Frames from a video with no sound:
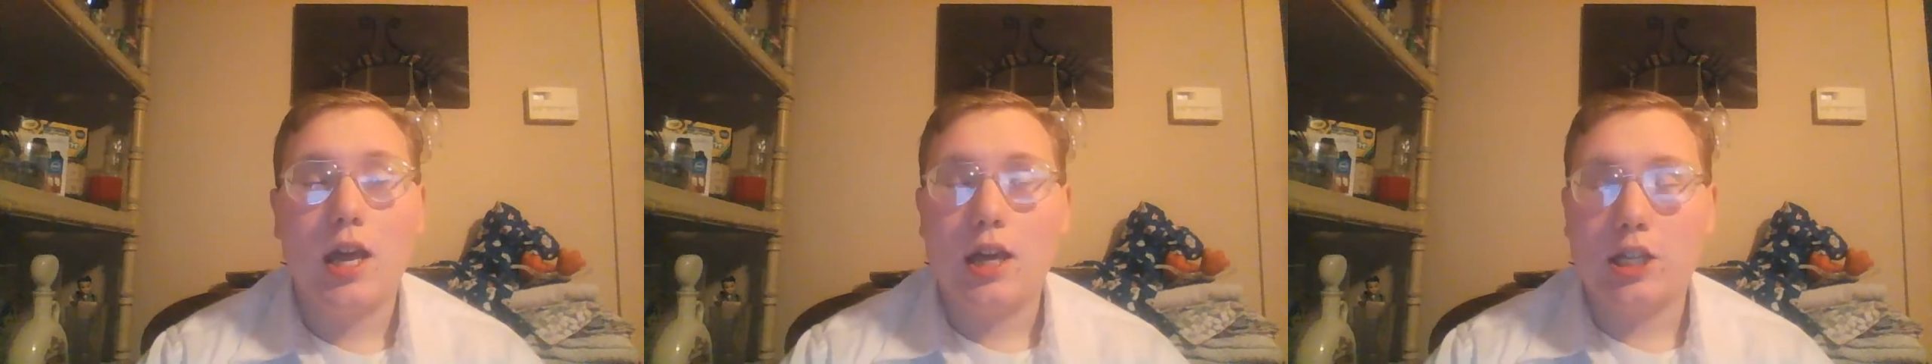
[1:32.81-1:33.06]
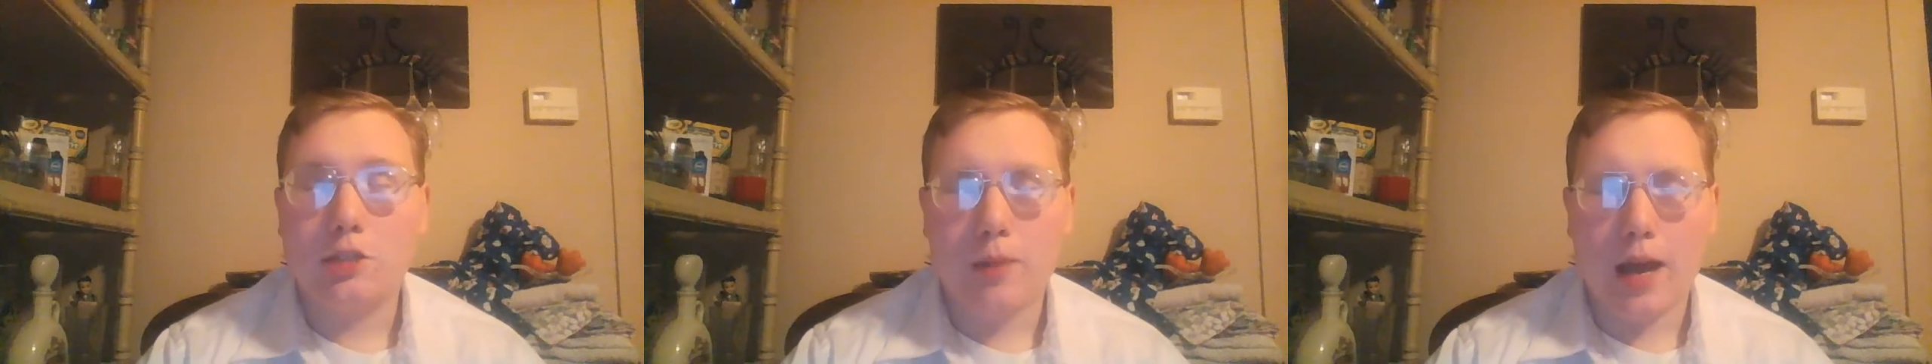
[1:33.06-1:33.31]

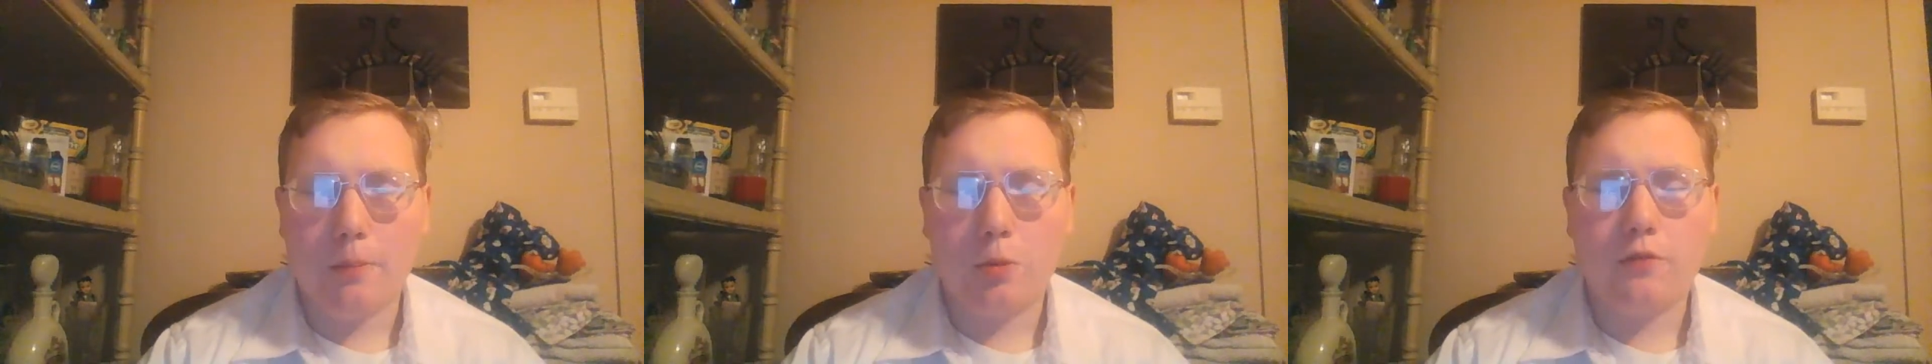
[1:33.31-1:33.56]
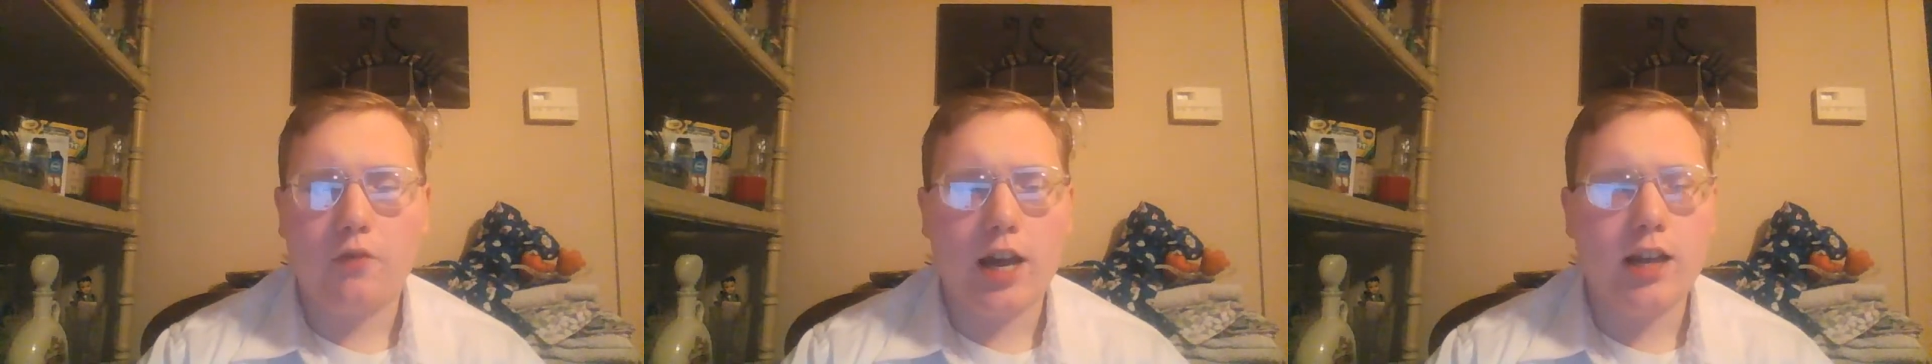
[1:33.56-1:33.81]
His pap
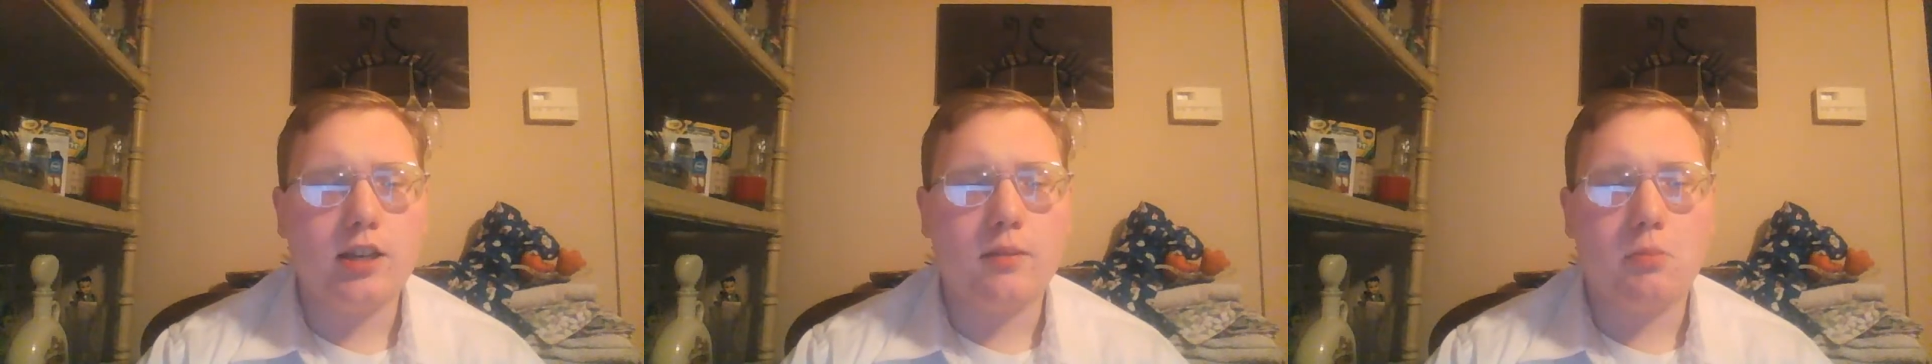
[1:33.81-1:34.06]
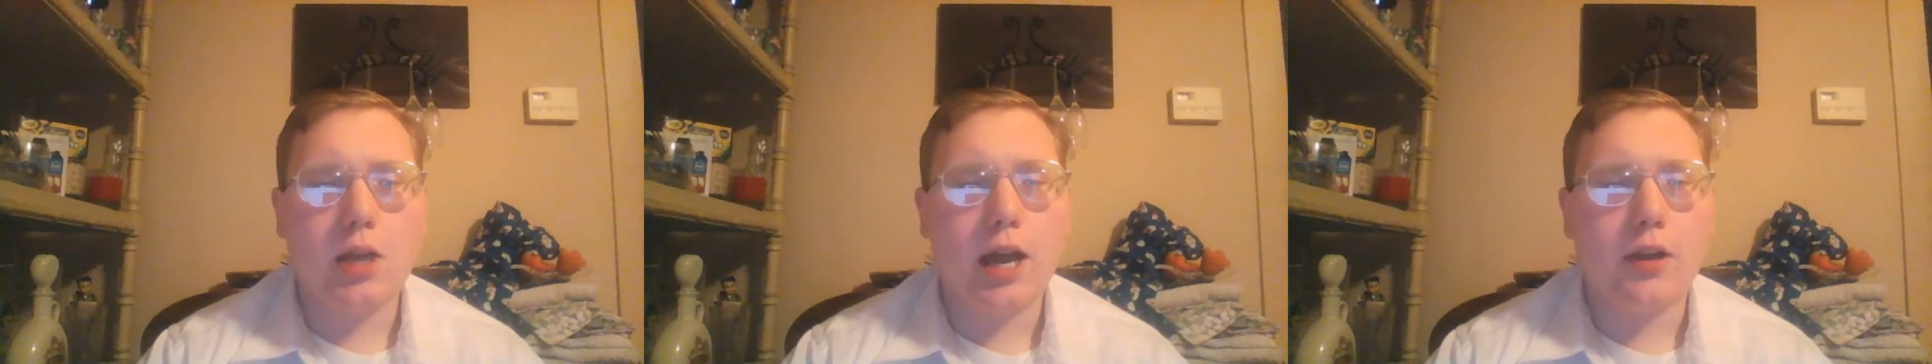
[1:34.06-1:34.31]
would find
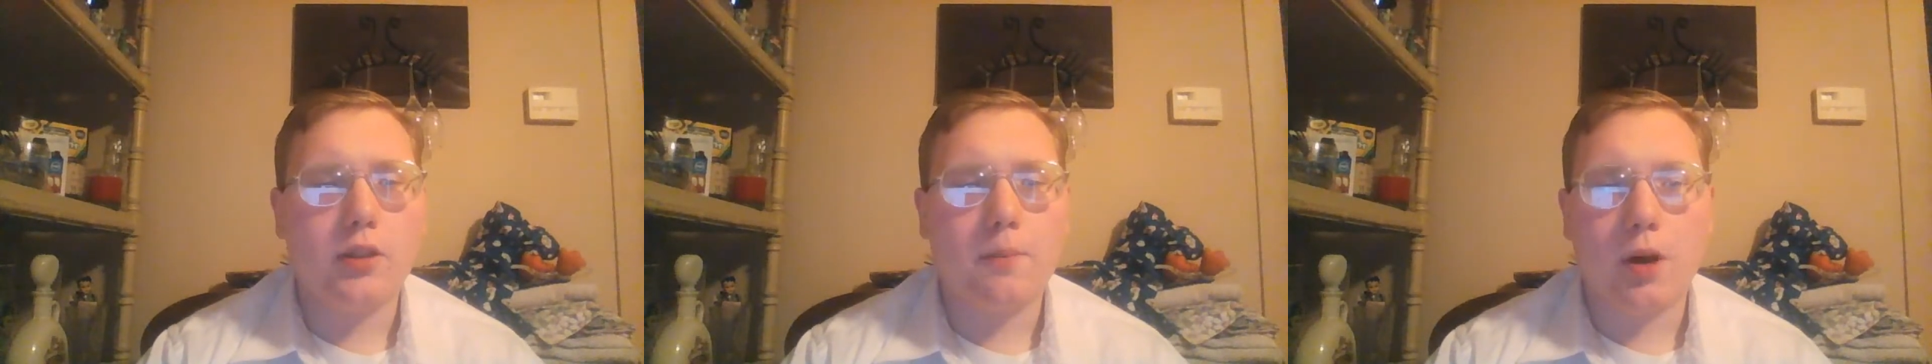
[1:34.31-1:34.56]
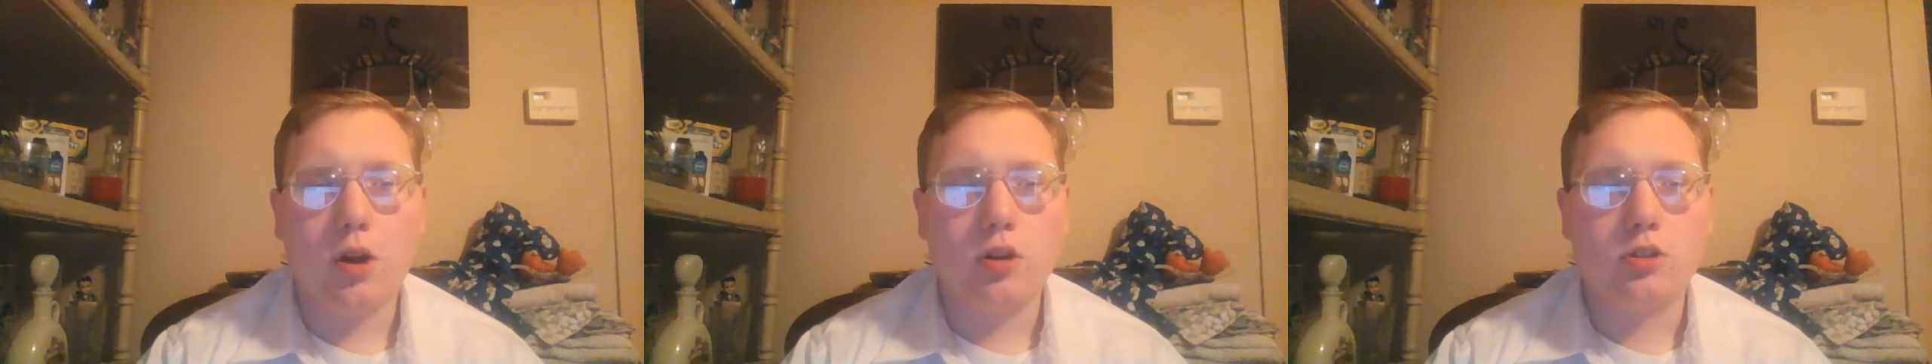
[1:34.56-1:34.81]
him behind the
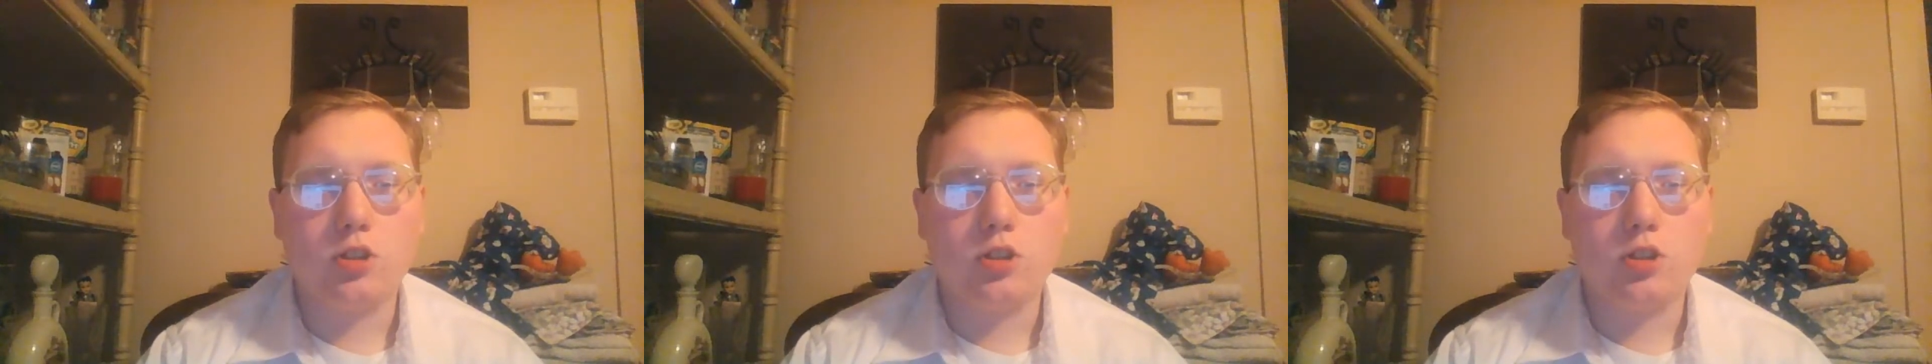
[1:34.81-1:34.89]
barn,